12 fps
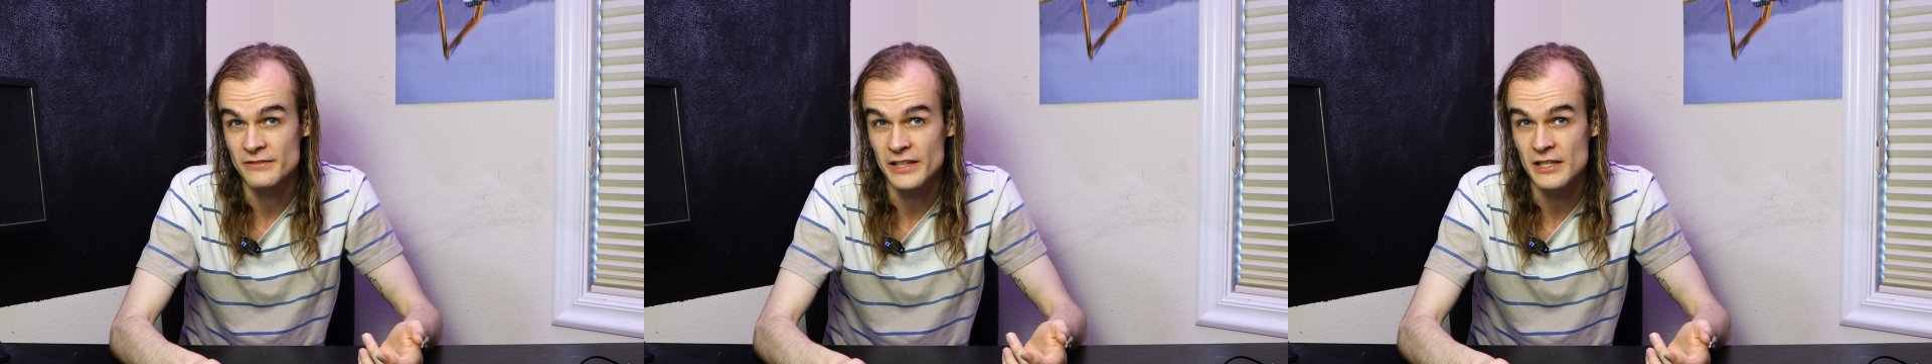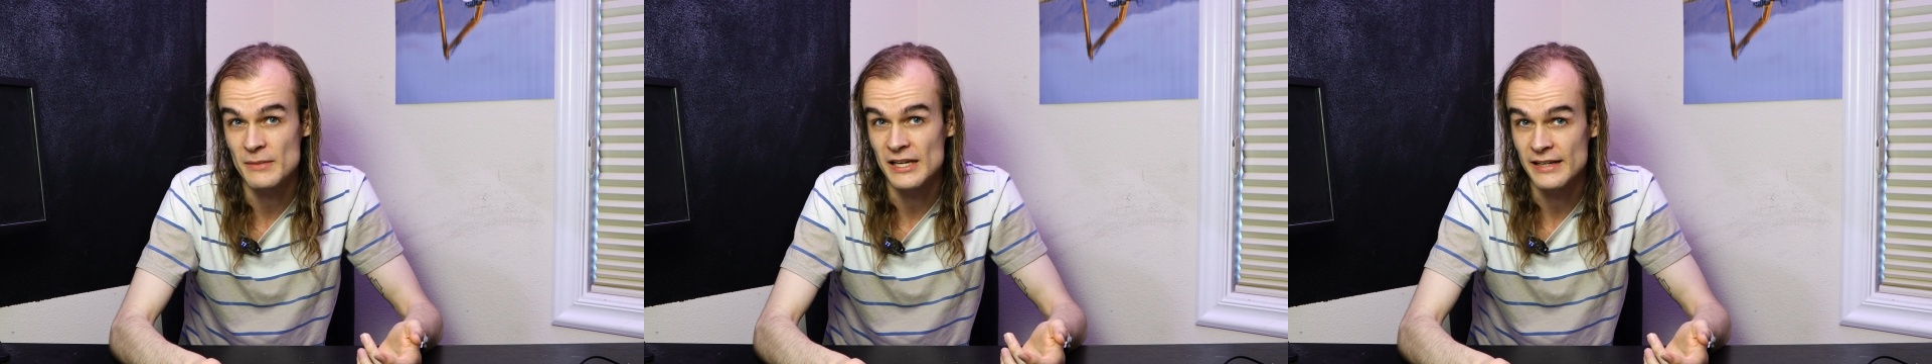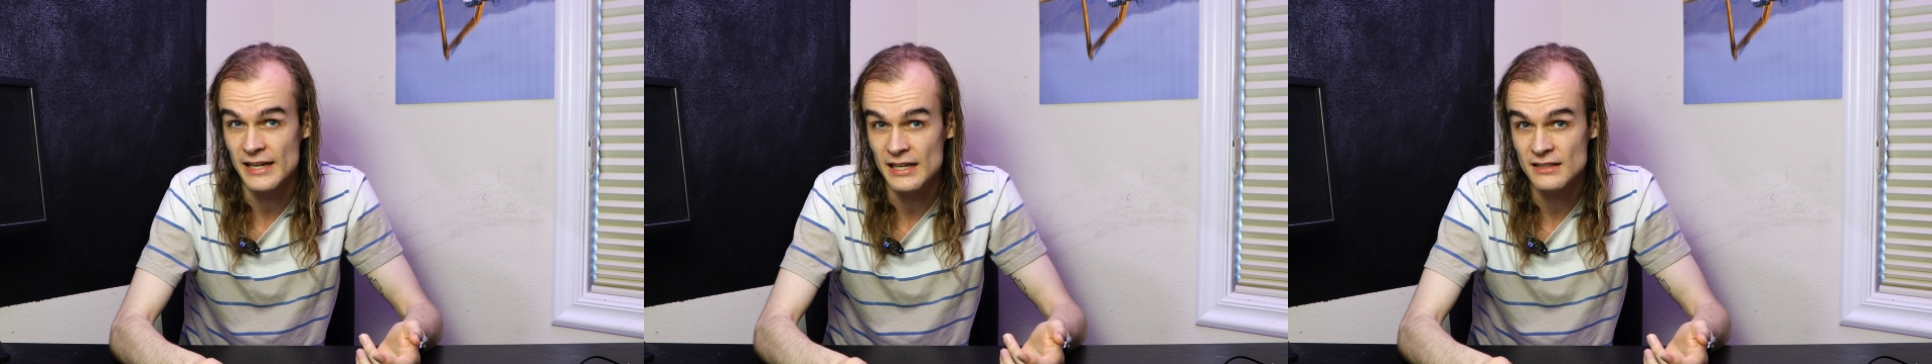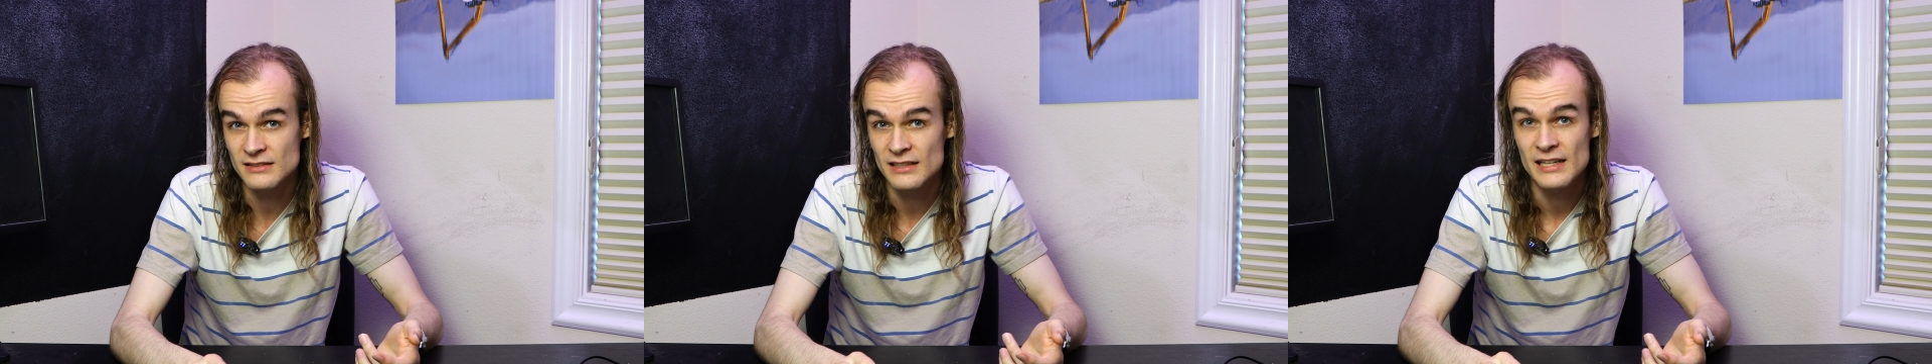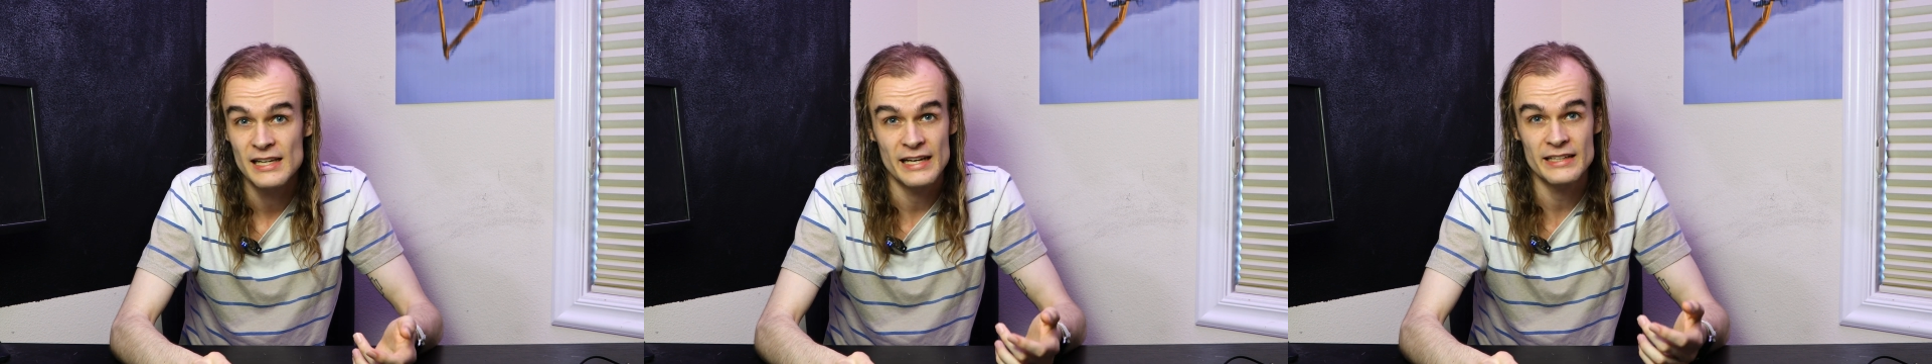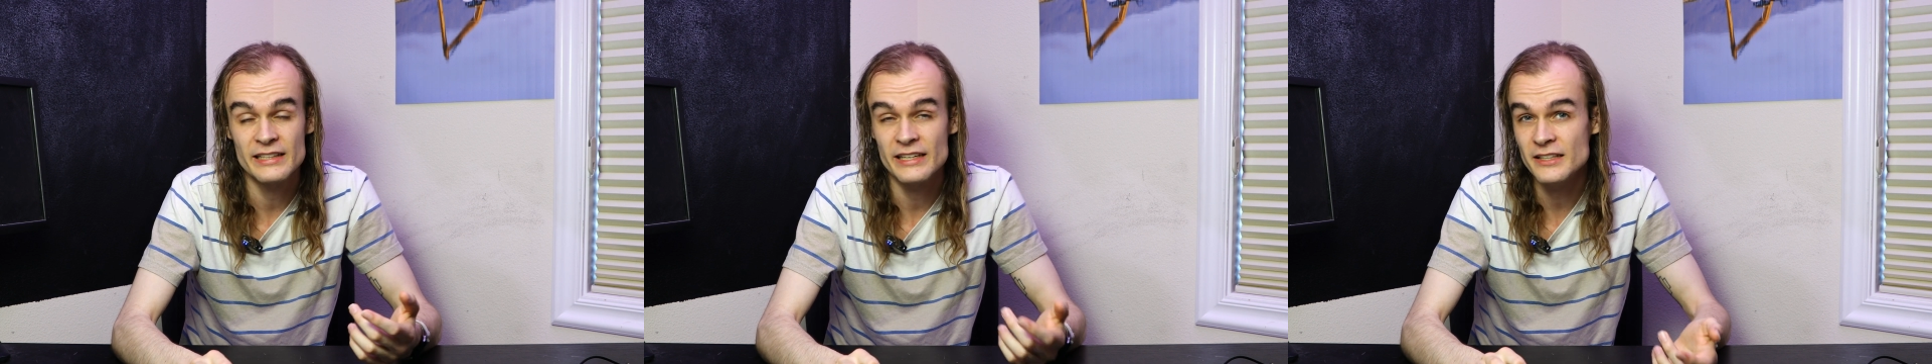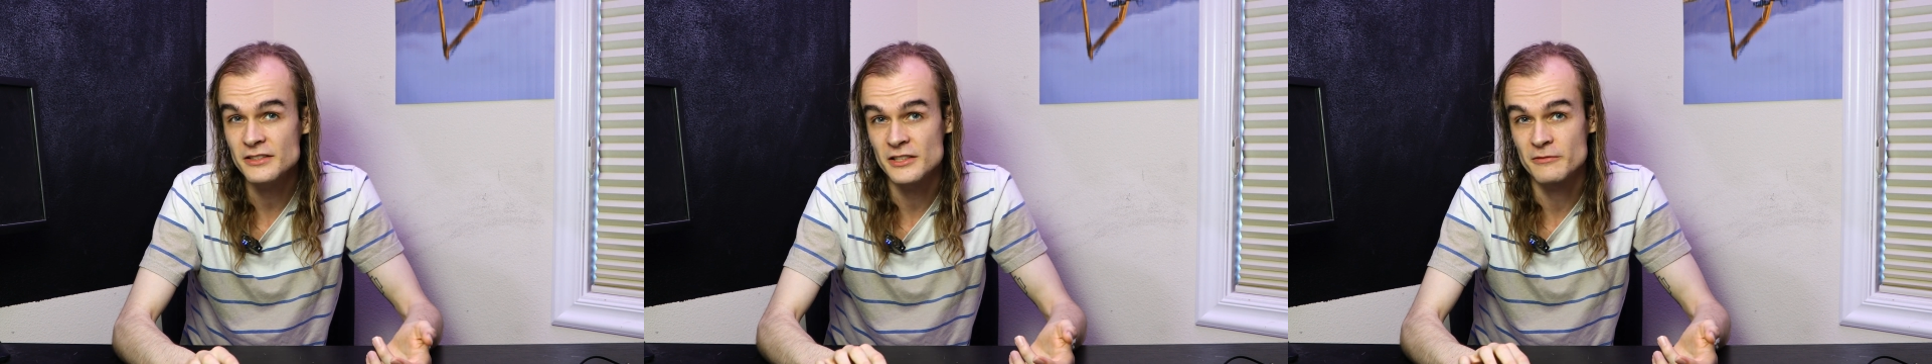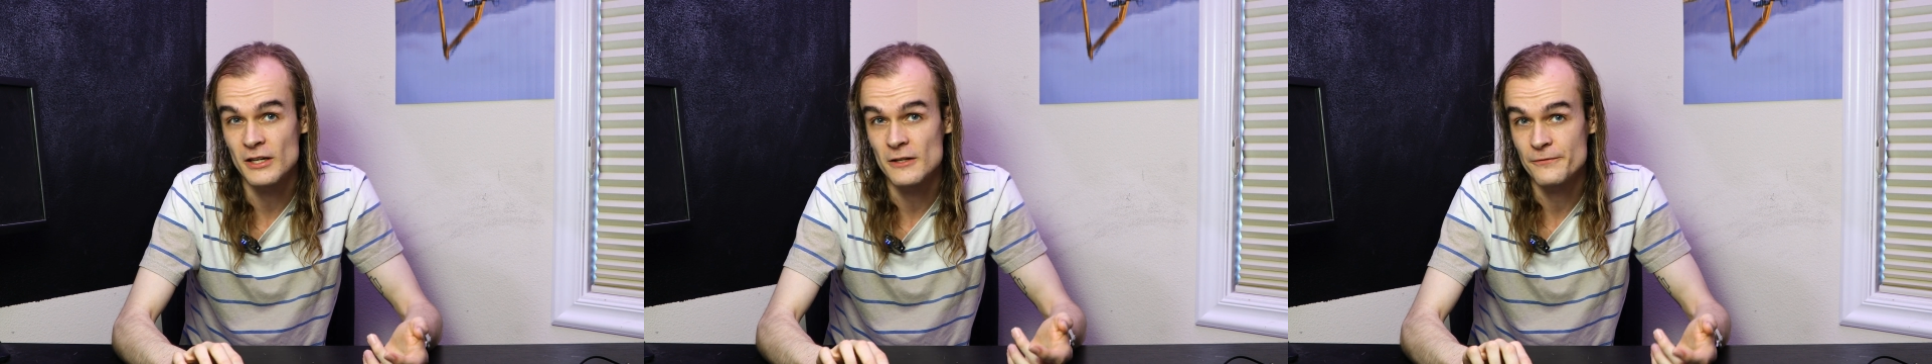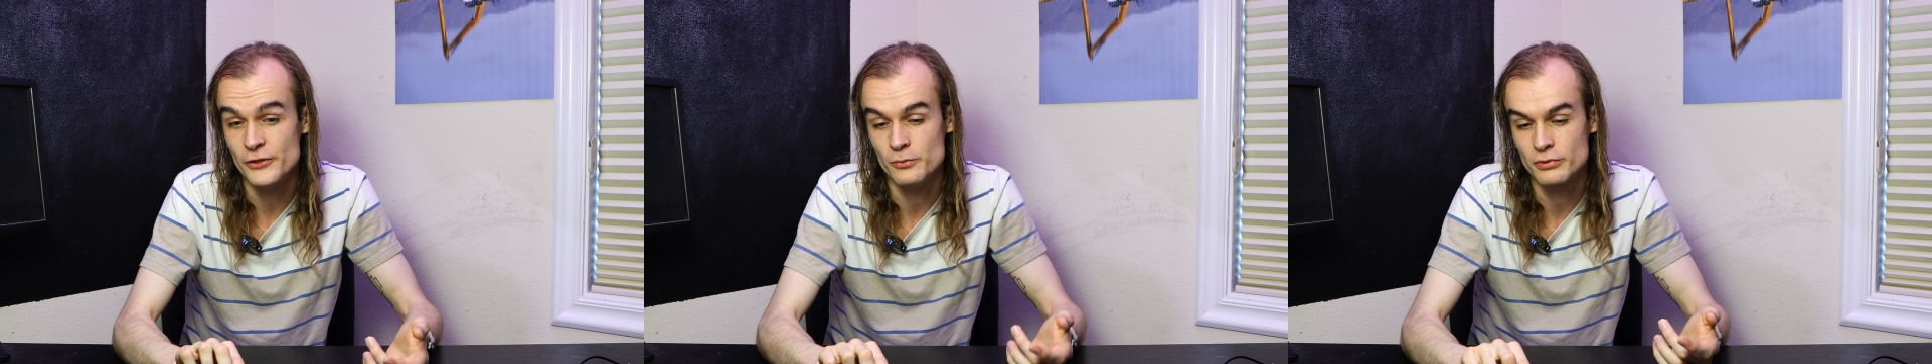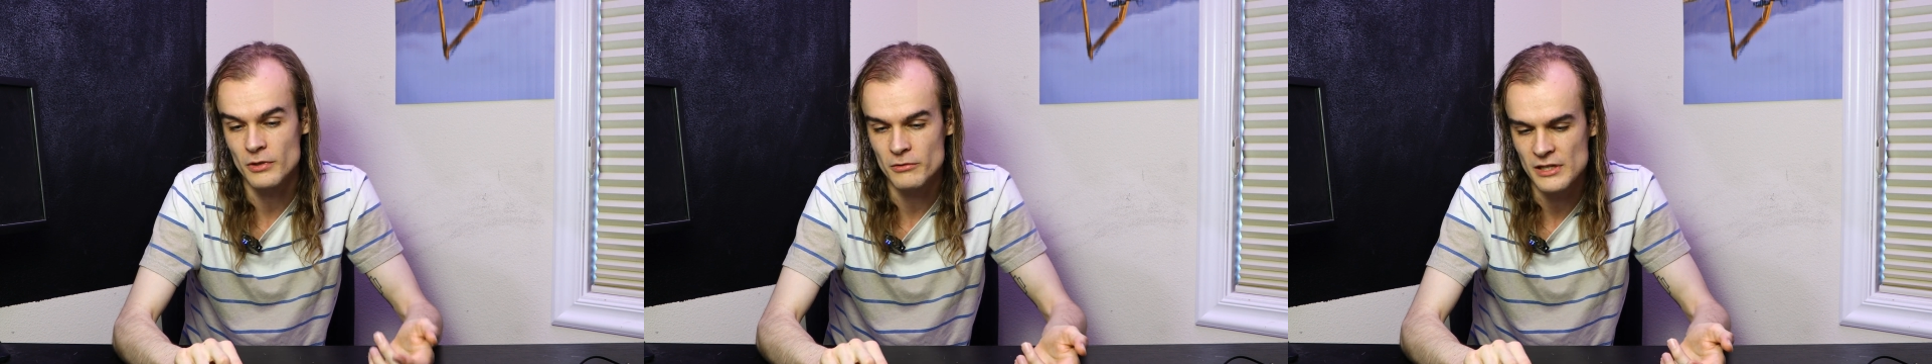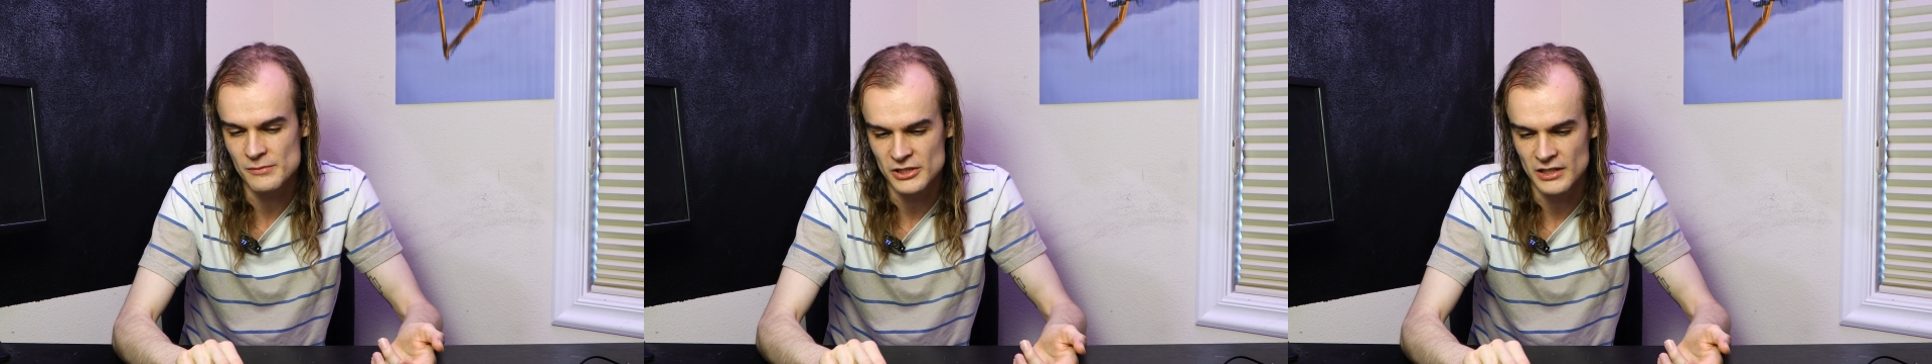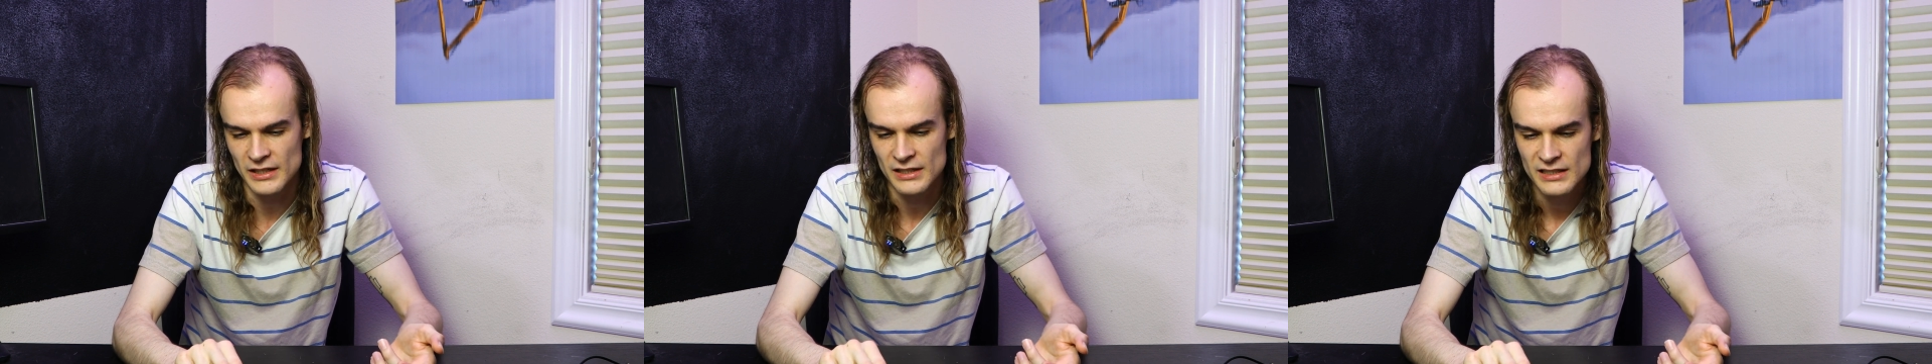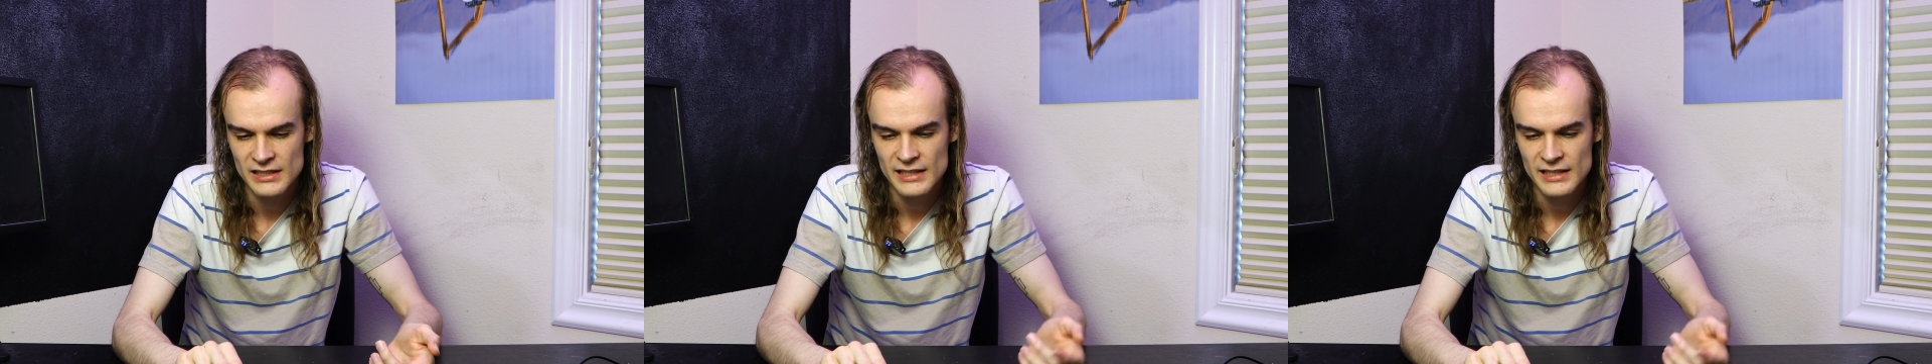gigabit NAS and can easily run a few programs on it.